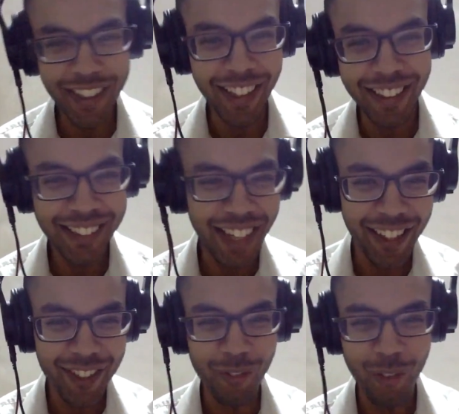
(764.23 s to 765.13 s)

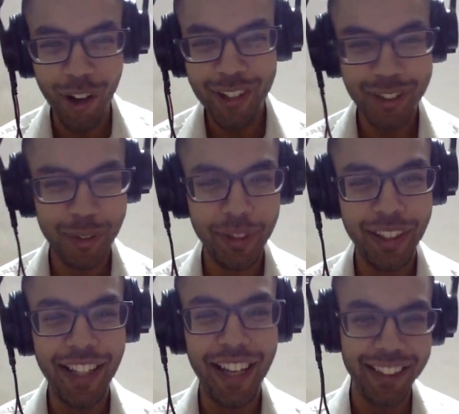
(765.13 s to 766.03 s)
understanding your voice or something
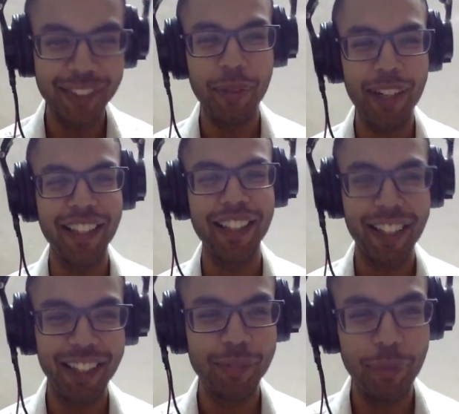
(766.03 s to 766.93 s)
like that. It's
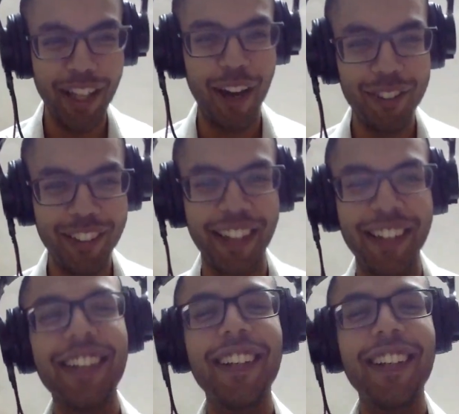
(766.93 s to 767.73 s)
pretty out there.